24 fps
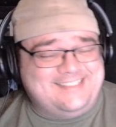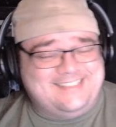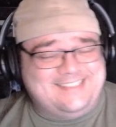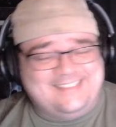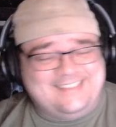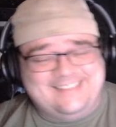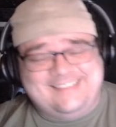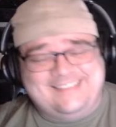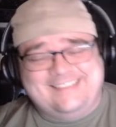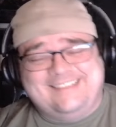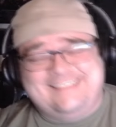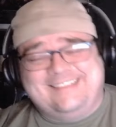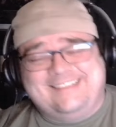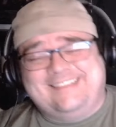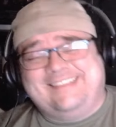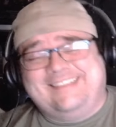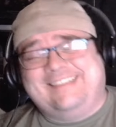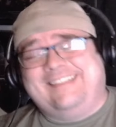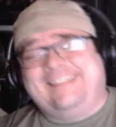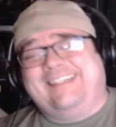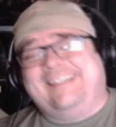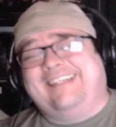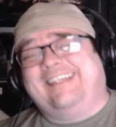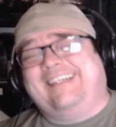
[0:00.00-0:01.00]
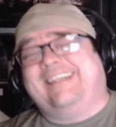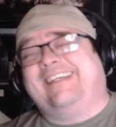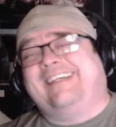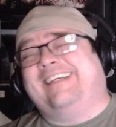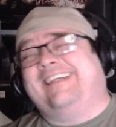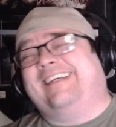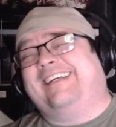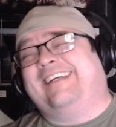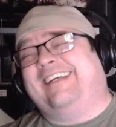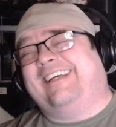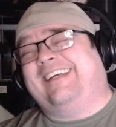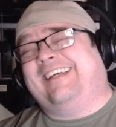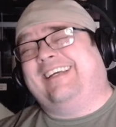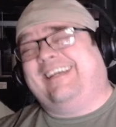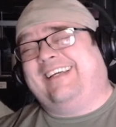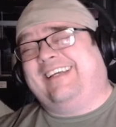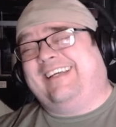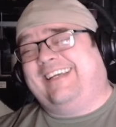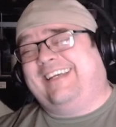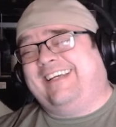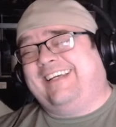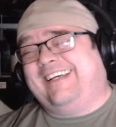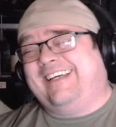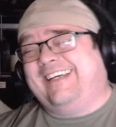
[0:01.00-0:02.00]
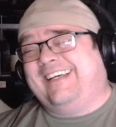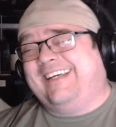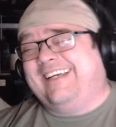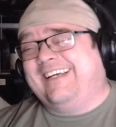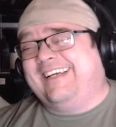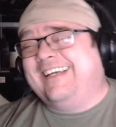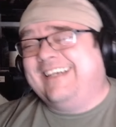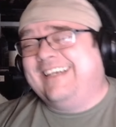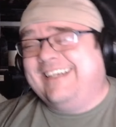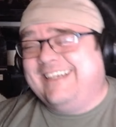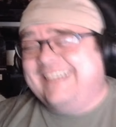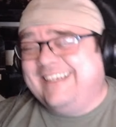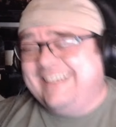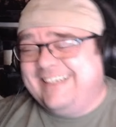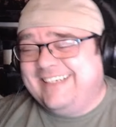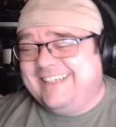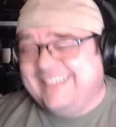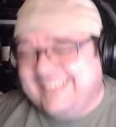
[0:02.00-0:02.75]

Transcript: Nobody speaks.